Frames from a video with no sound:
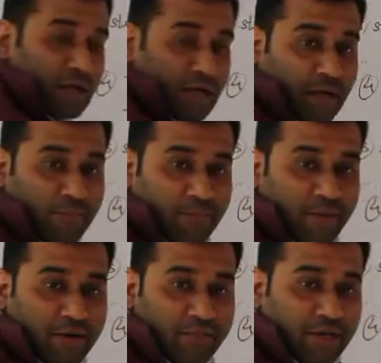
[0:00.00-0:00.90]

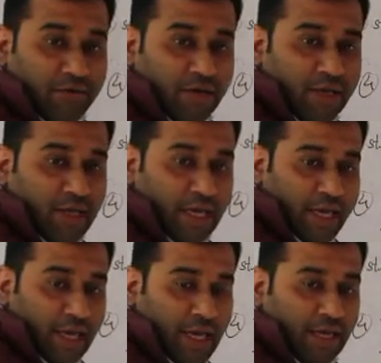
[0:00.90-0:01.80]
compare between
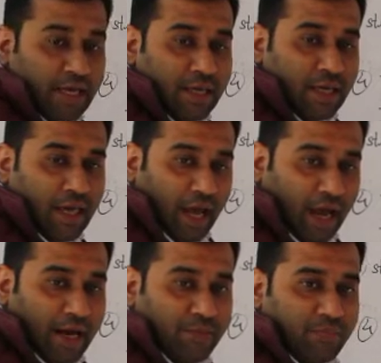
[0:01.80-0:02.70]
A
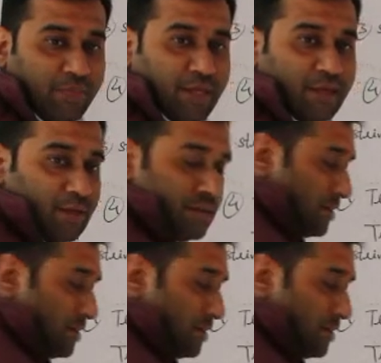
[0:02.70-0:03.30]
and B.